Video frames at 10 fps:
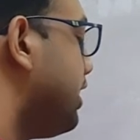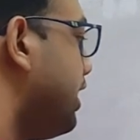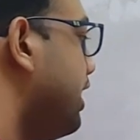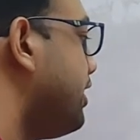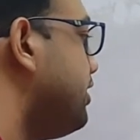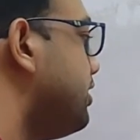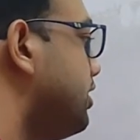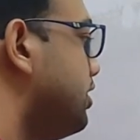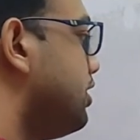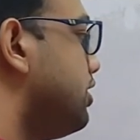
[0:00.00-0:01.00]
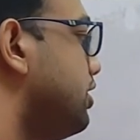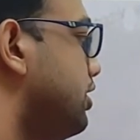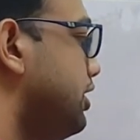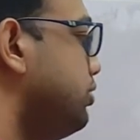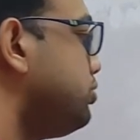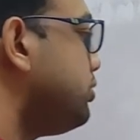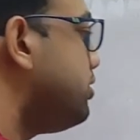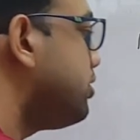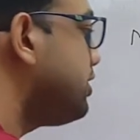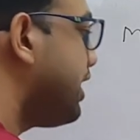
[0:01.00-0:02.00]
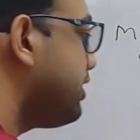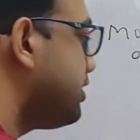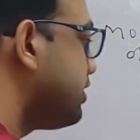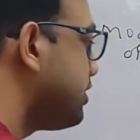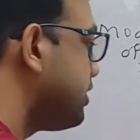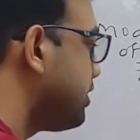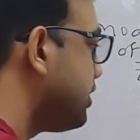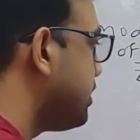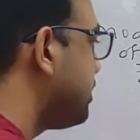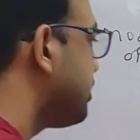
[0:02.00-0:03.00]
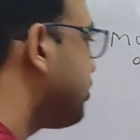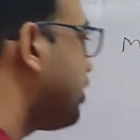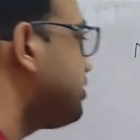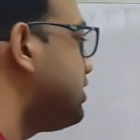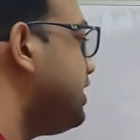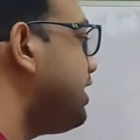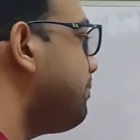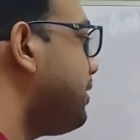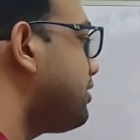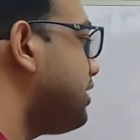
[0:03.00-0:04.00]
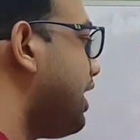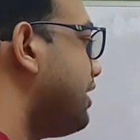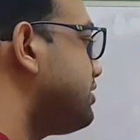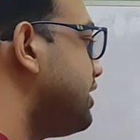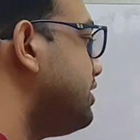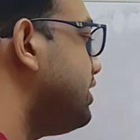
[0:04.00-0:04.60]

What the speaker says: and you should know that cos theta plus I sin